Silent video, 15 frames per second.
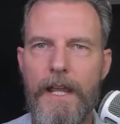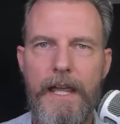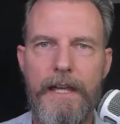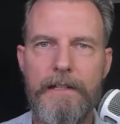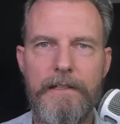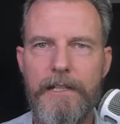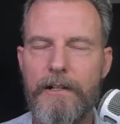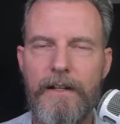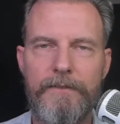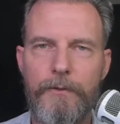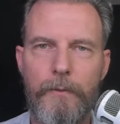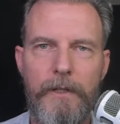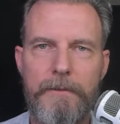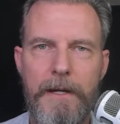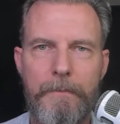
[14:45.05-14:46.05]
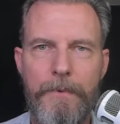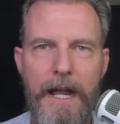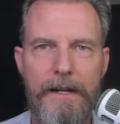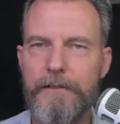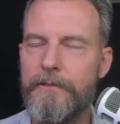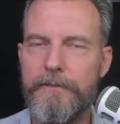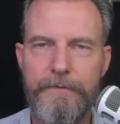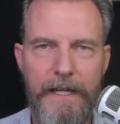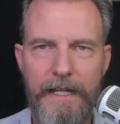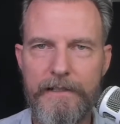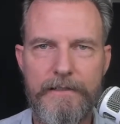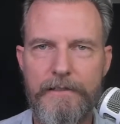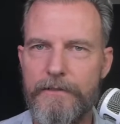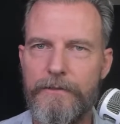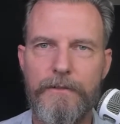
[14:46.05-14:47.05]
And you don't have to worry about practical
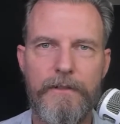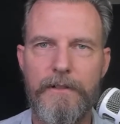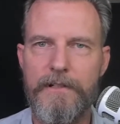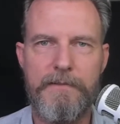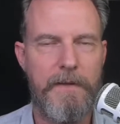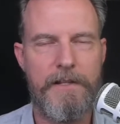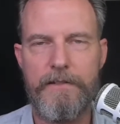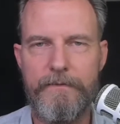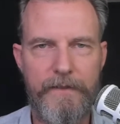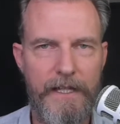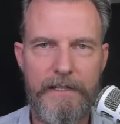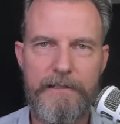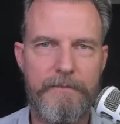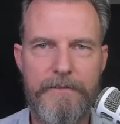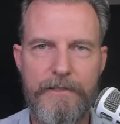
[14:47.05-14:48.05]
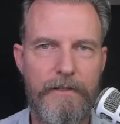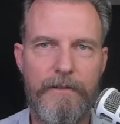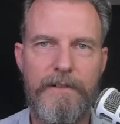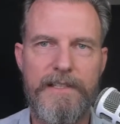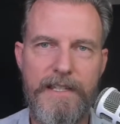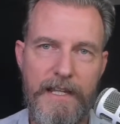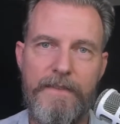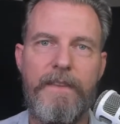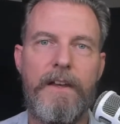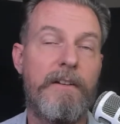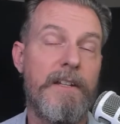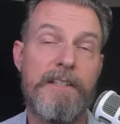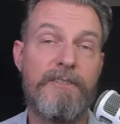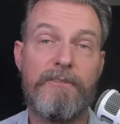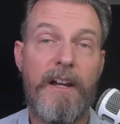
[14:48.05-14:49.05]
effects or special effects. So it's in there
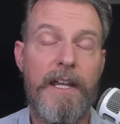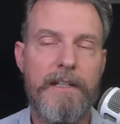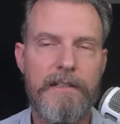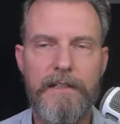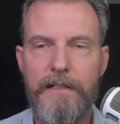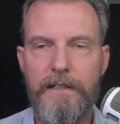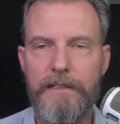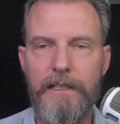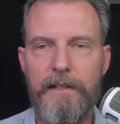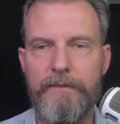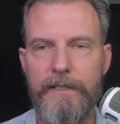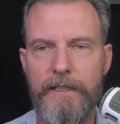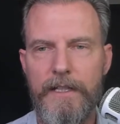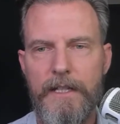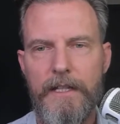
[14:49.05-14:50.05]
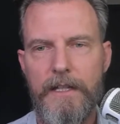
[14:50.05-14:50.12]
and it's great. I love it.